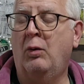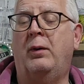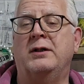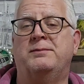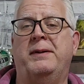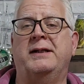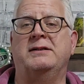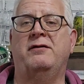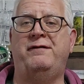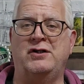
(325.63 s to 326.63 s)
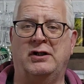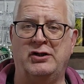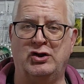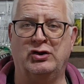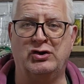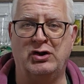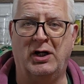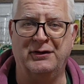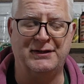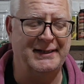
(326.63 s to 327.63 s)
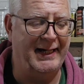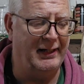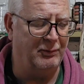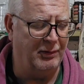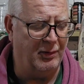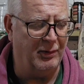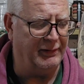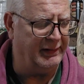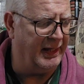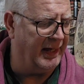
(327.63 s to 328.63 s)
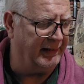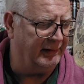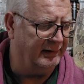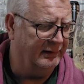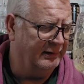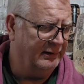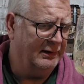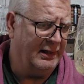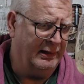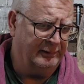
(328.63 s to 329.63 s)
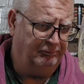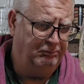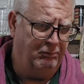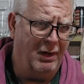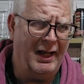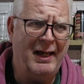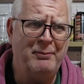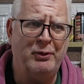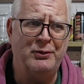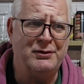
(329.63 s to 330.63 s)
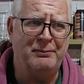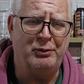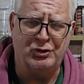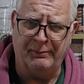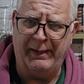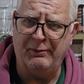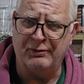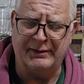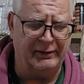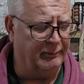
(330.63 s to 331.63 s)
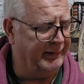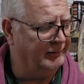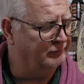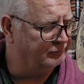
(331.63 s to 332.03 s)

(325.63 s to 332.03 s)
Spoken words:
whilst beers are officially judged on style and what they're like, I like brewers that push the boundaries a little bit.